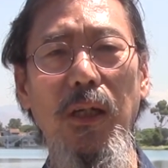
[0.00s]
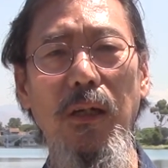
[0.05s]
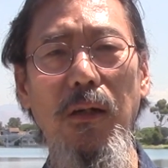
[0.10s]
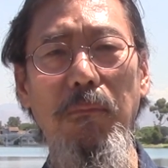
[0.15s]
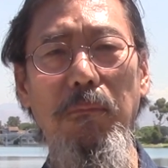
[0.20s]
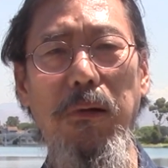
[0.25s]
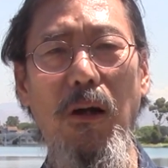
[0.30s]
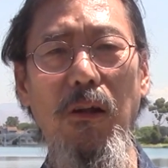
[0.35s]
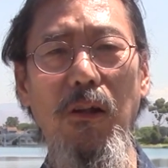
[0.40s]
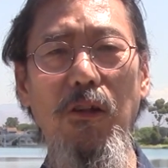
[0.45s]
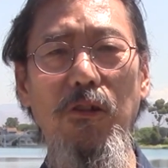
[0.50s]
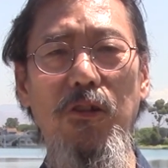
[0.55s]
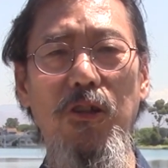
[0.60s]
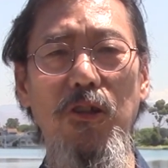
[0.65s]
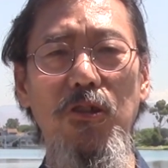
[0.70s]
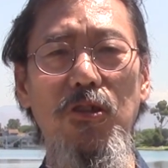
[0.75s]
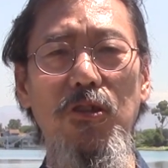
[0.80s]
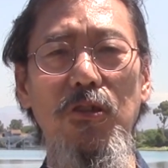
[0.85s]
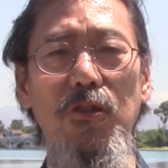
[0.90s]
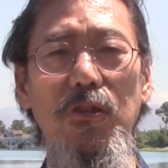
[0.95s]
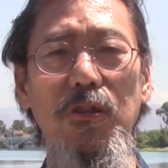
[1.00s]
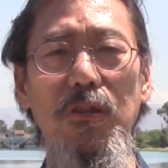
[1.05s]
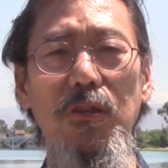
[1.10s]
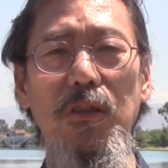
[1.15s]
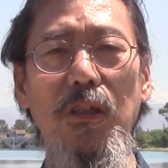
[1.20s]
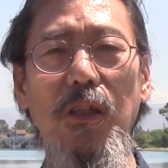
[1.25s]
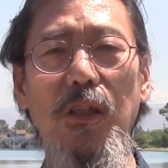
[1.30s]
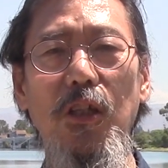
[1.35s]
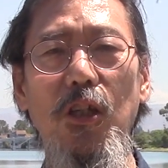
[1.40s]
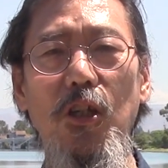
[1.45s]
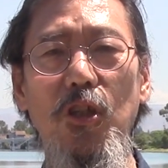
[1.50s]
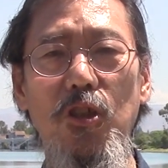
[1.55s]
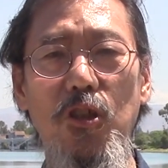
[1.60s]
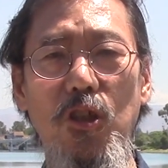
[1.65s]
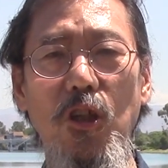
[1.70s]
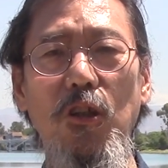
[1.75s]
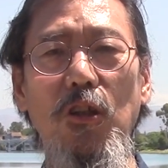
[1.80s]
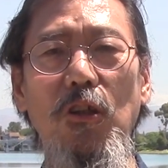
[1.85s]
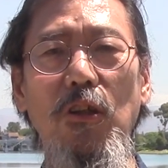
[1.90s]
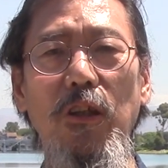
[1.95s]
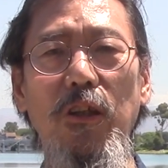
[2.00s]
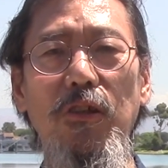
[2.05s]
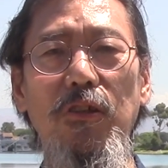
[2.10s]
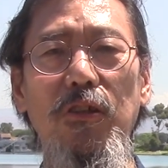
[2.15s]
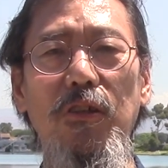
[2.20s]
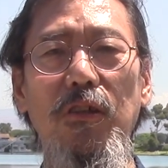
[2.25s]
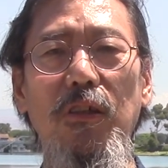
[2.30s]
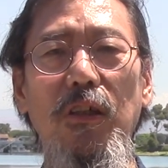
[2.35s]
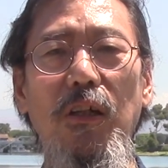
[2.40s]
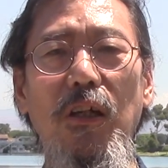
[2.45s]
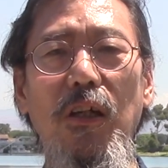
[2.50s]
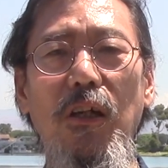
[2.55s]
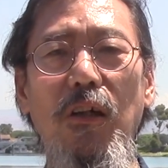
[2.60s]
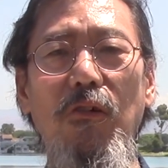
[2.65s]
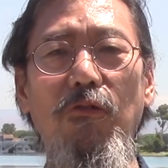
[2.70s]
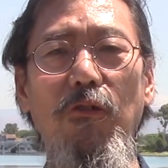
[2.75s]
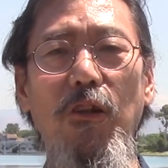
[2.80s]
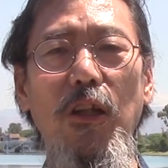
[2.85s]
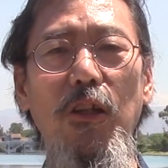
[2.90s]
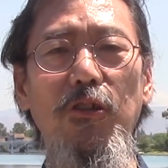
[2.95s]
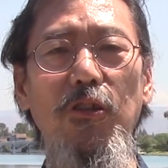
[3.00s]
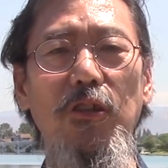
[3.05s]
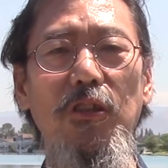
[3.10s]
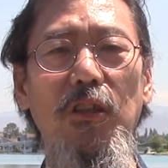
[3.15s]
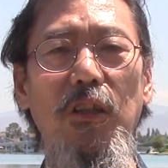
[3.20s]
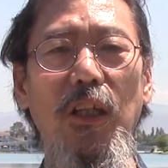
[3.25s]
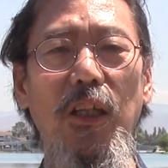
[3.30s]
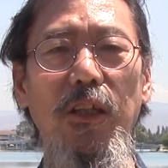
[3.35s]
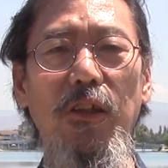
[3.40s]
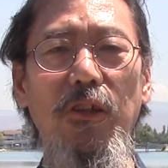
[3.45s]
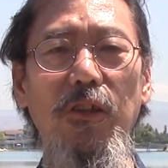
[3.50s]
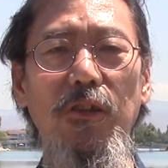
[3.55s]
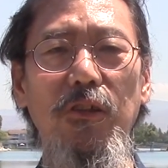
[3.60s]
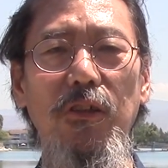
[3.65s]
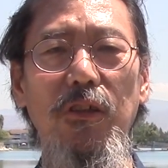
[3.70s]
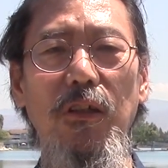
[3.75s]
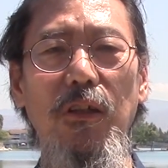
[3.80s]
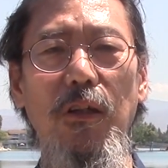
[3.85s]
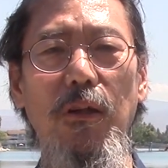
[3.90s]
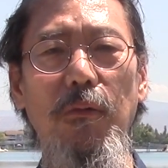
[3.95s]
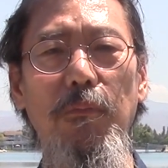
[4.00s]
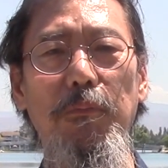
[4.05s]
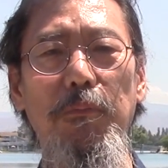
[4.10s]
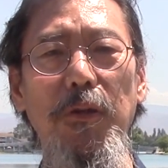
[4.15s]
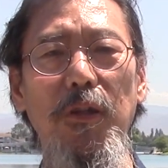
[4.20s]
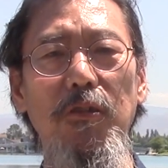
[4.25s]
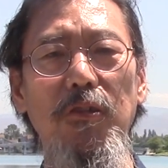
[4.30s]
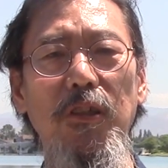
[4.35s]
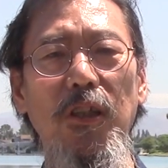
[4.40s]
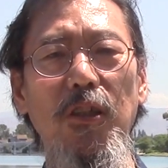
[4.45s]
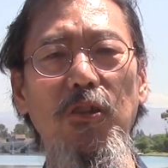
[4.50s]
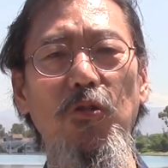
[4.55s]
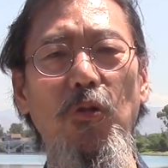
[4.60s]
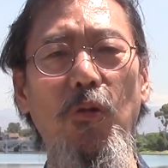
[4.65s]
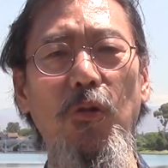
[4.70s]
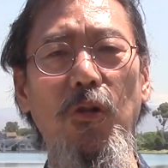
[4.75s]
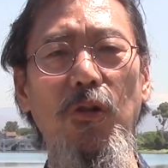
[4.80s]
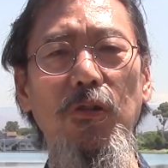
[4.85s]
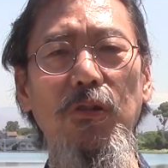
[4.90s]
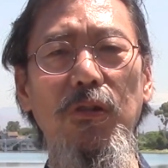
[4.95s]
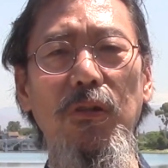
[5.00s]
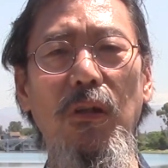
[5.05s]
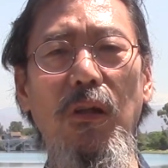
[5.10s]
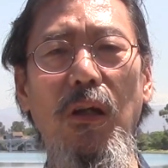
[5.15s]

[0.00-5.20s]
politicians, journalists, religious leaders, business owners,